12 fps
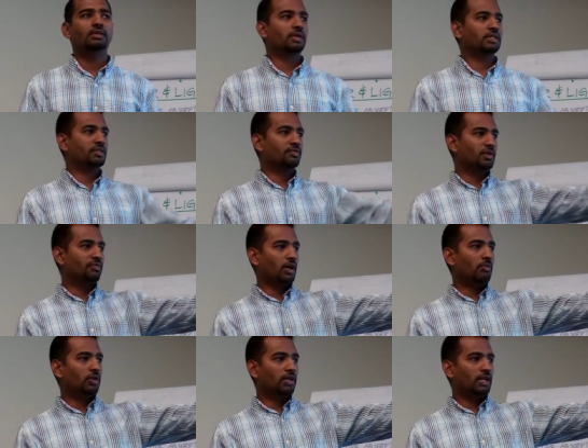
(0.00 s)
Because if
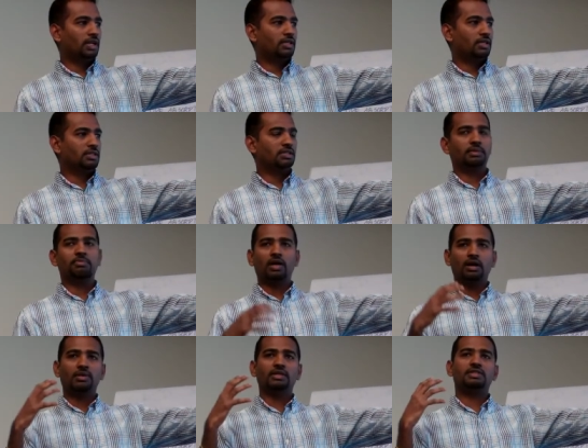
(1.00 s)
I'm looking at this, it
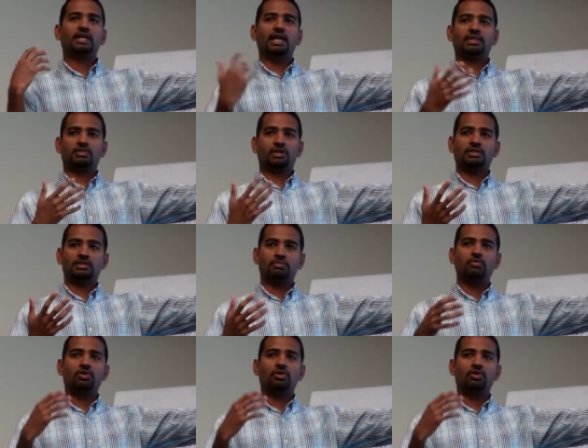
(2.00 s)
probably saturates it.